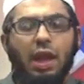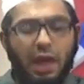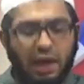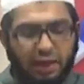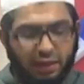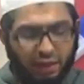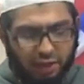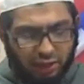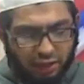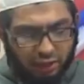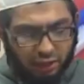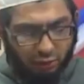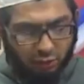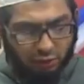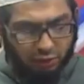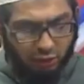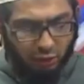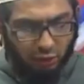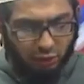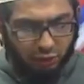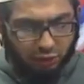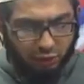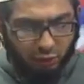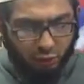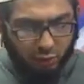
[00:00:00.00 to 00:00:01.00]
And then he was
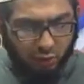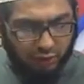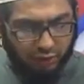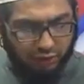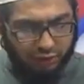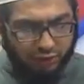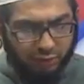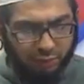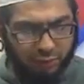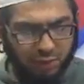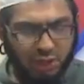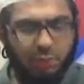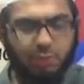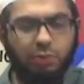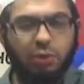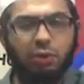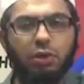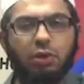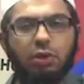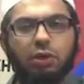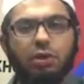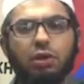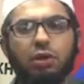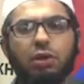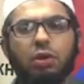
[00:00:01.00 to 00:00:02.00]
also one of the
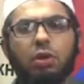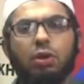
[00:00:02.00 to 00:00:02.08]
people